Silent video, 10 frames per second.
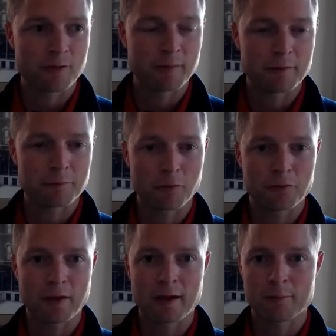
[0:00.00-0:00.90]
being
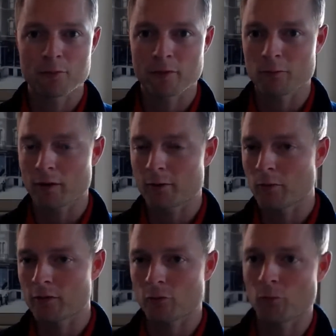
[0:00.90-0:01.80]
full-time, doing what he
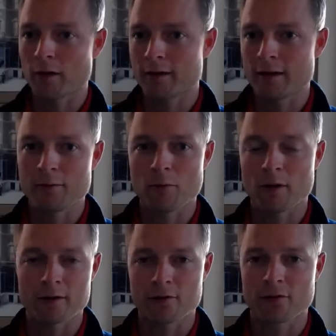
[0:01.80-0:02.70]
wants when he
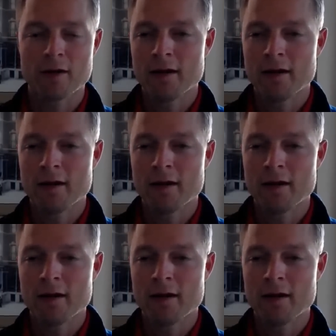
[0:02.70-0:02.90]
wants.